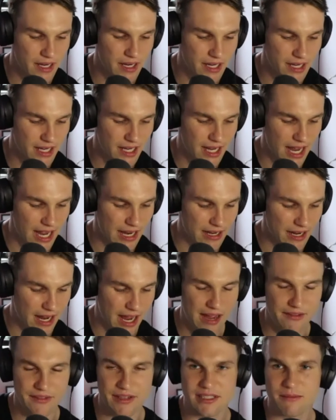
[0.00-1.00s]
and
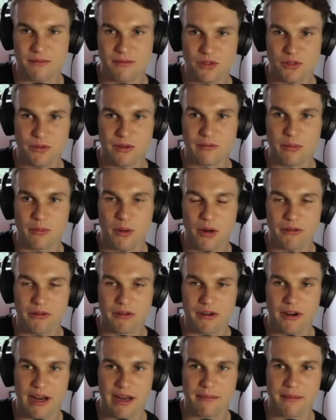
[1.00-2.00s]
having some sort of
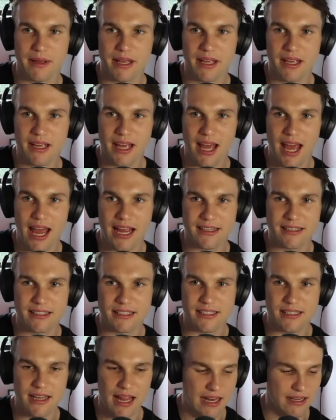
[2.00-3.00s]
program and
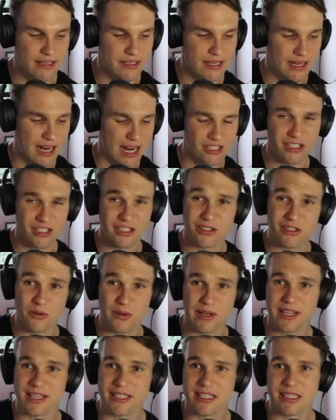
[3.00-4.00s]
actually doing
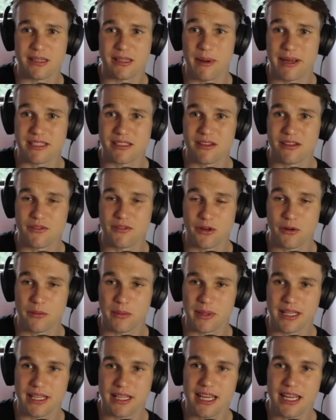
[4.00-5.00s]
it to the best of your
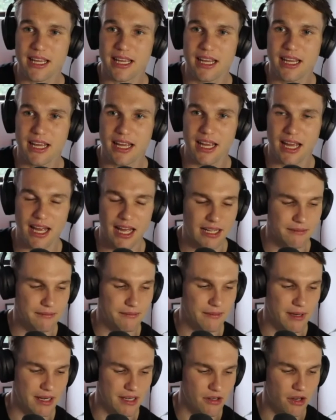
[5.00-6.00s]
ability,
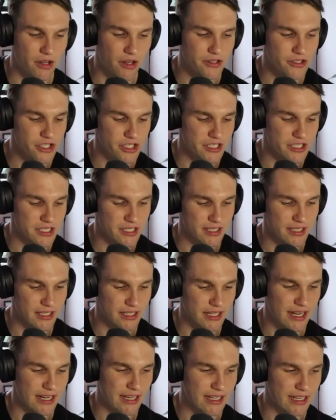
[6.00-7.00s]
not just
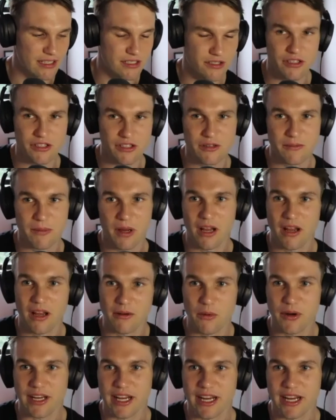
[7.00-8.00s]
getting into the gym, oh, I
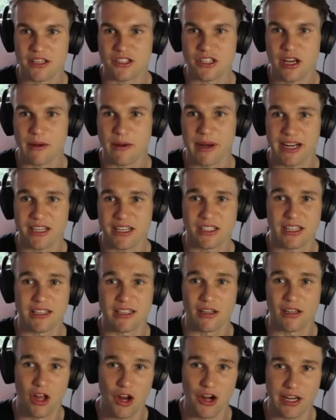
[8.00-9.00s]
want to get in shape, but actually
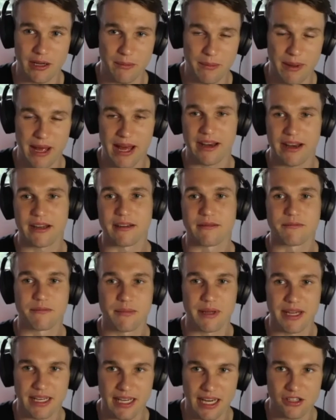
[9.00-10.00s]
learning about it,
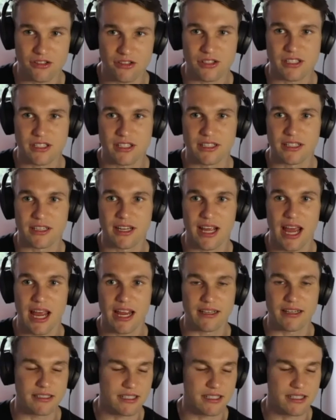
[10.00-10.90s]
being interested and